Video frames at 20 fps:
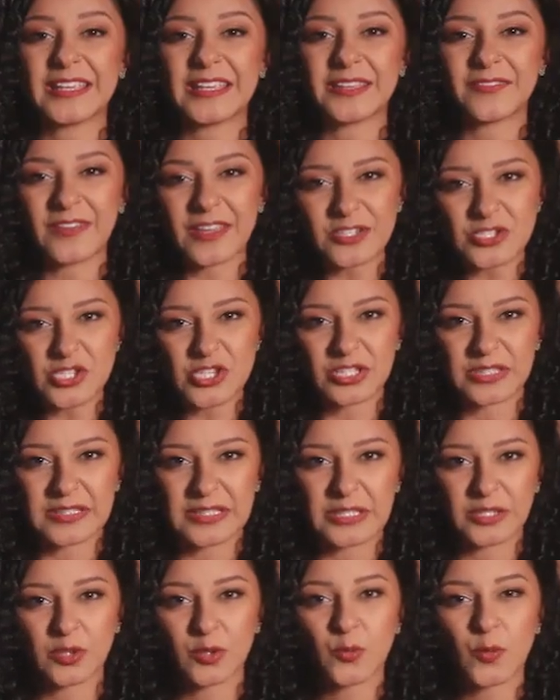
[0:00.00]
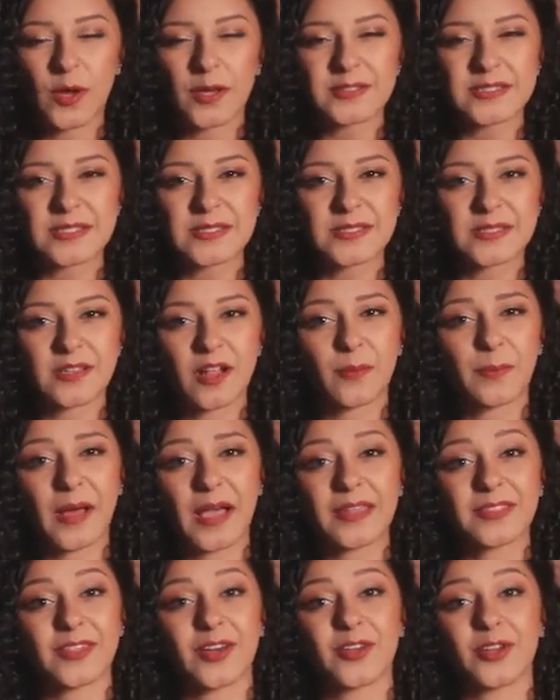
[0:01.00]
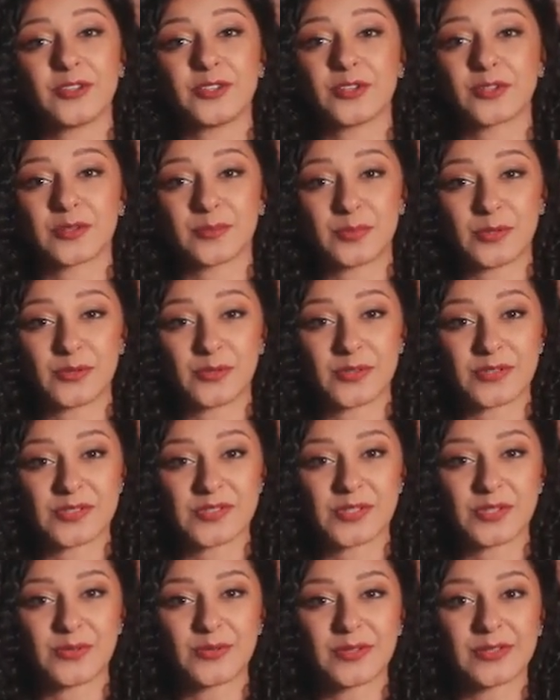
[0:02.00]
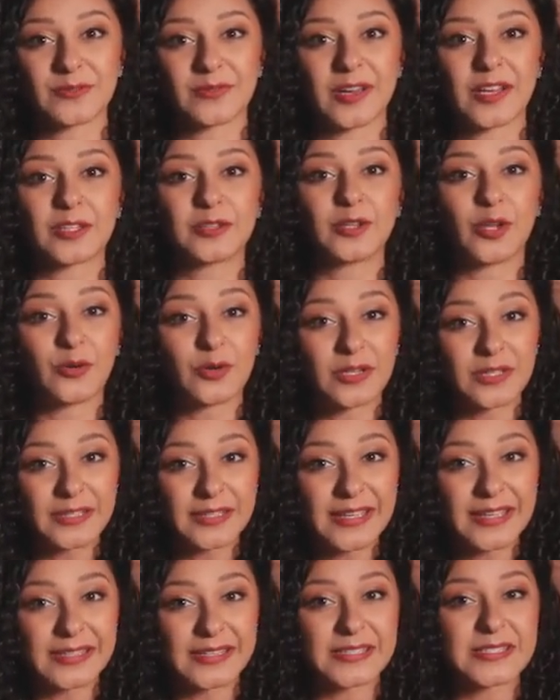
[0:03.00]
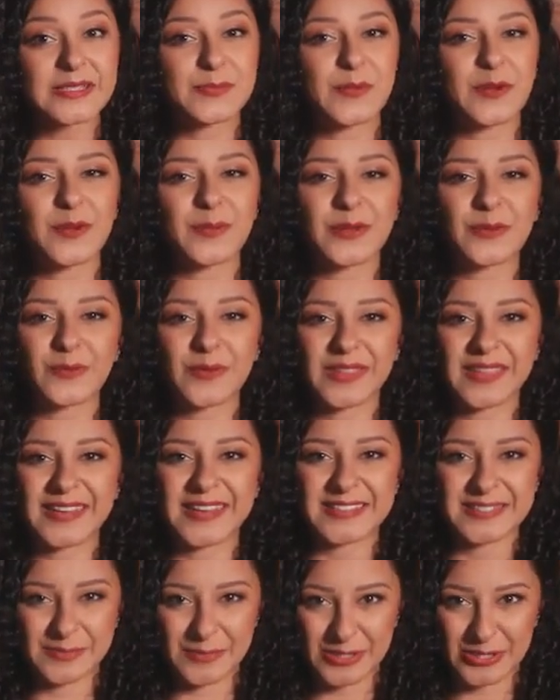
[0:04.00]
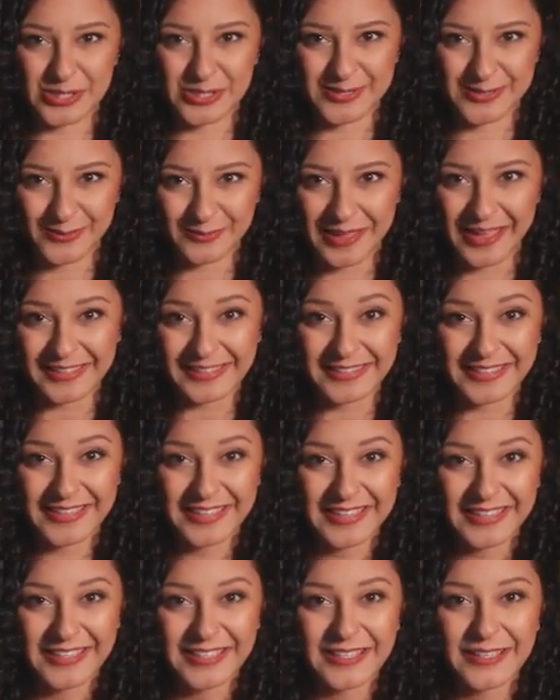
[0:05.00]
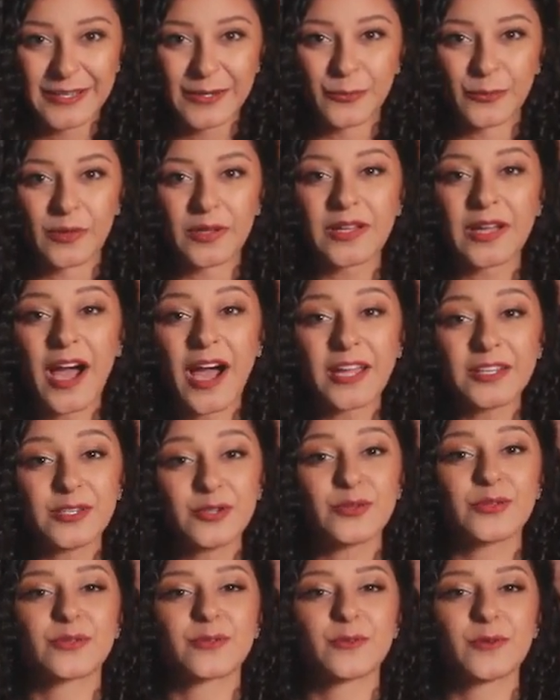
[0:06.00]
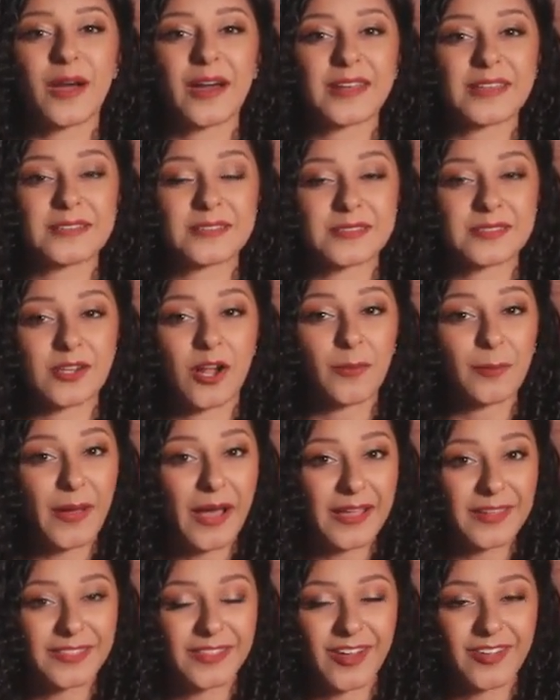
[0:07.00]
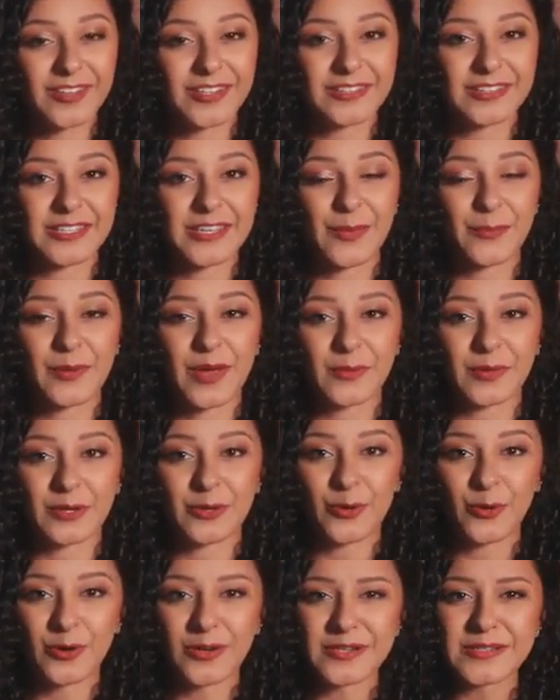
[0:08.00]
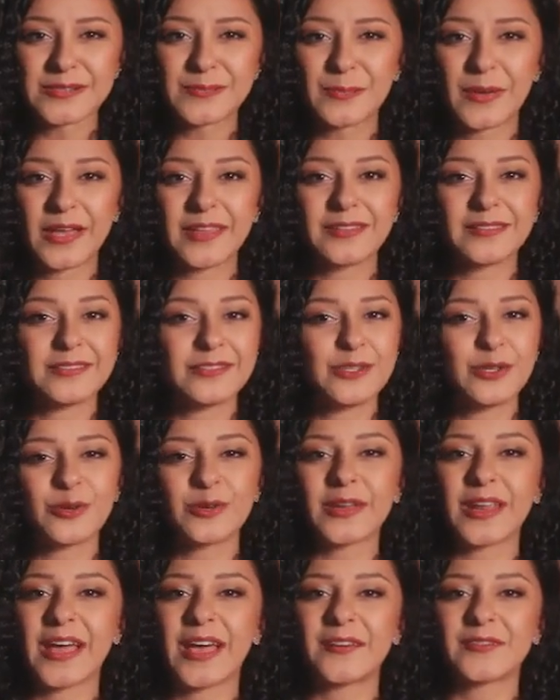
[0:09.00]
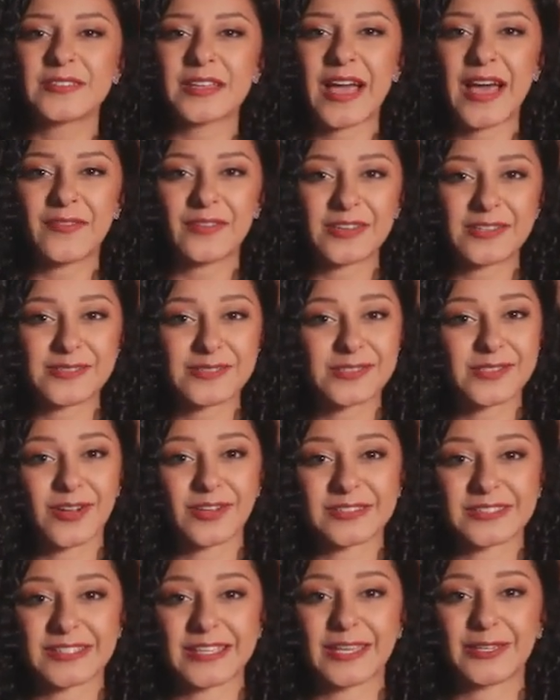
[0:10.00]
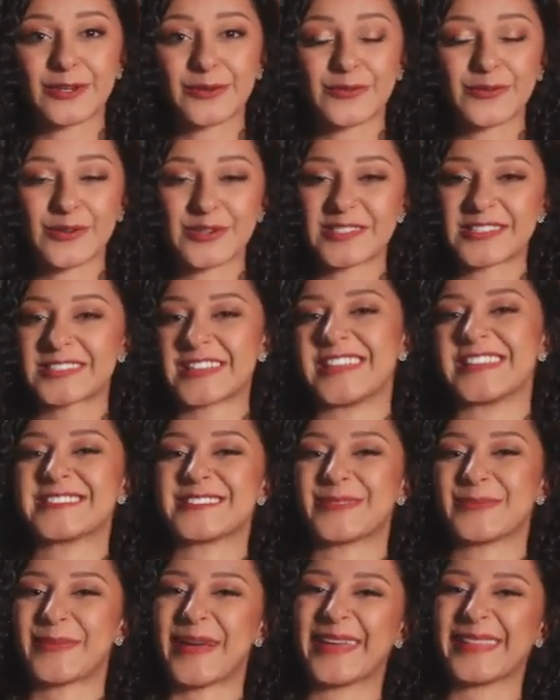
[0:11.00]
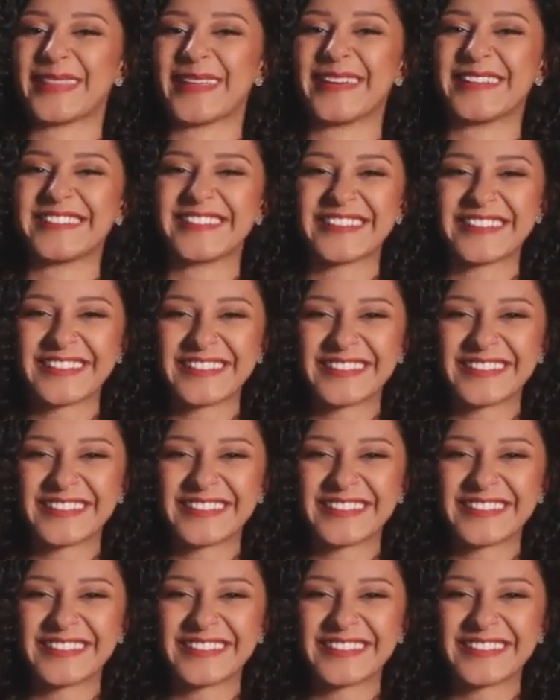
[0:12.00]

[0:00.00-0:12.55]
Eventually, you'll want to install Python on your computer so you can run it locally and experiment with it as much as you like. We'll guide you through how to install Python in the upcoming course, but you don't have to have it installed to get your first taste of Python.